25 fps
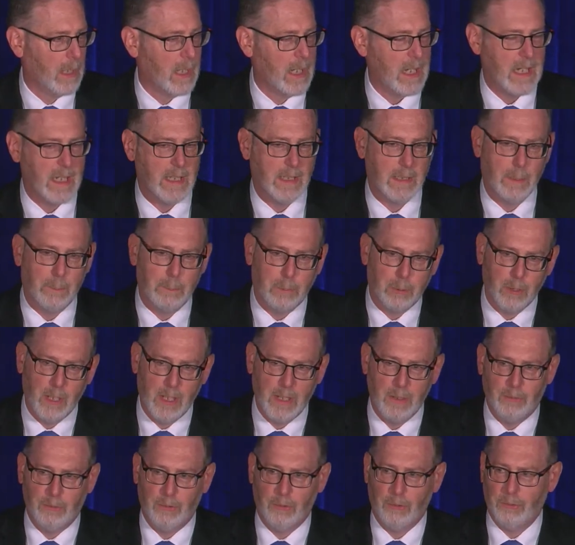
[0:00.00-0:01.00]
in the
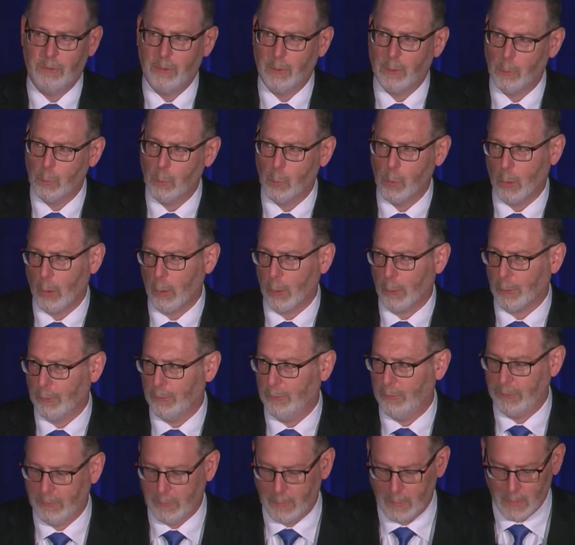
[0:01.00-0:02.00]
places it
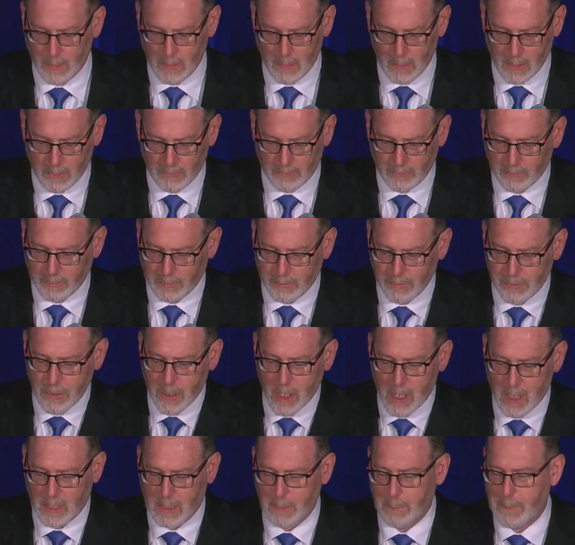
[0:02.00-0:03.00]
works. So let's
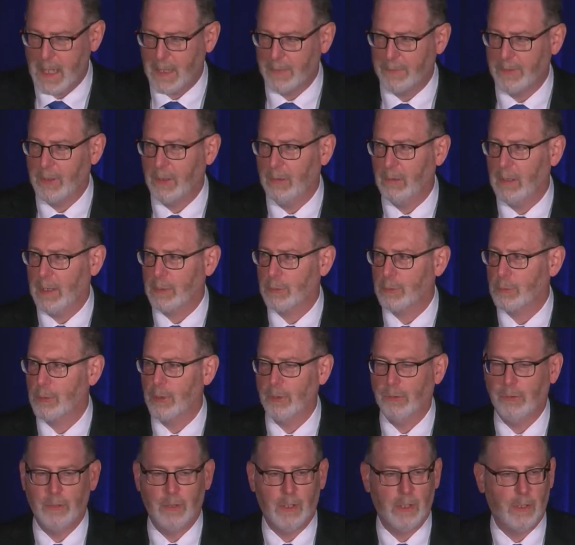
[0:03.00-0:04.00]
talk about the
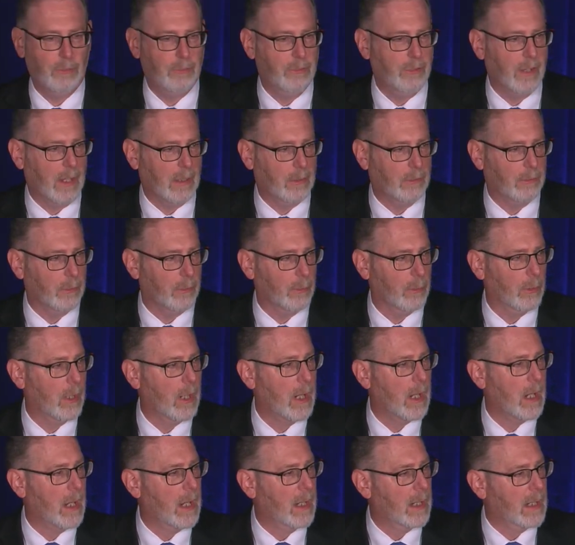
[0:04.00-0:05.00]
electricity sector.
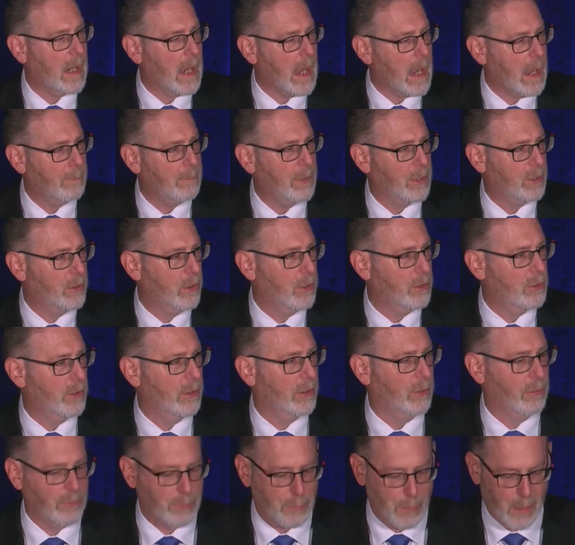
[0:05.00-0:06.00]

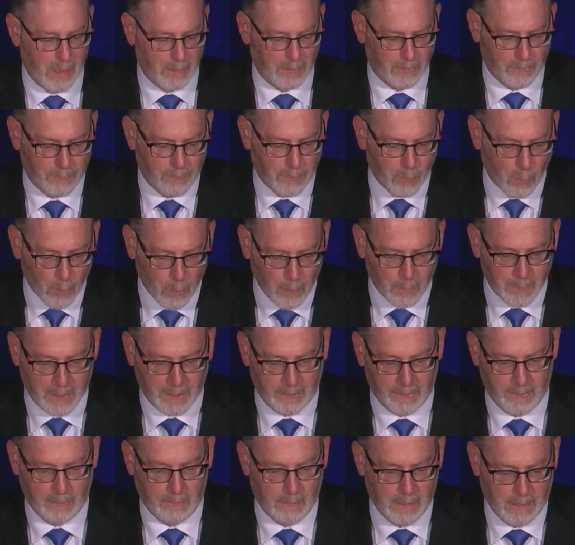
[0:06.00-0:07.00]
Competition is
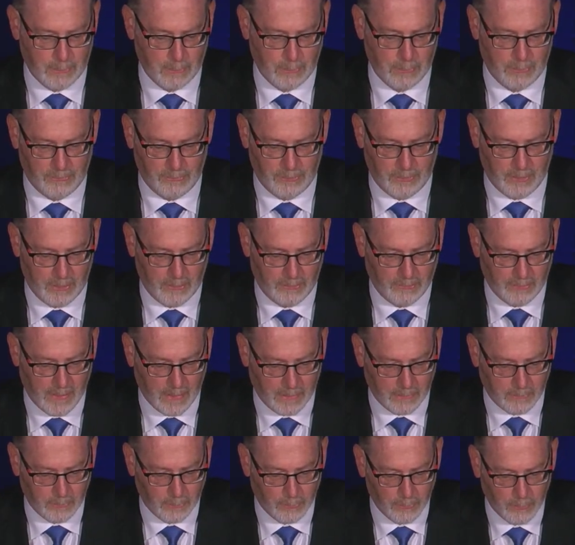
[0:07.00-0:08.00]
transforming the electricity
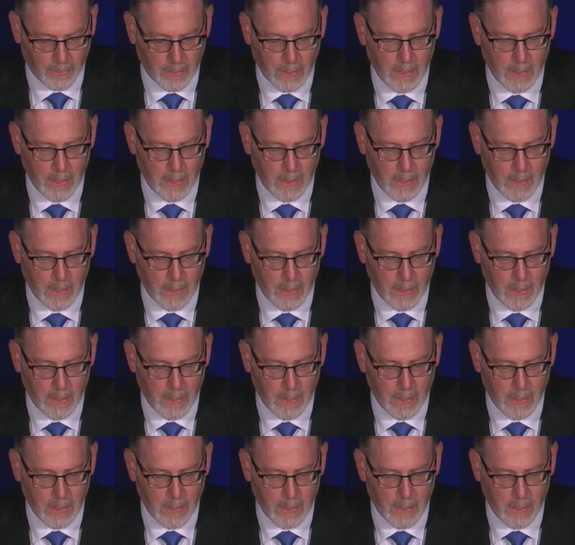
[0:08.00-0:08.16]
sector.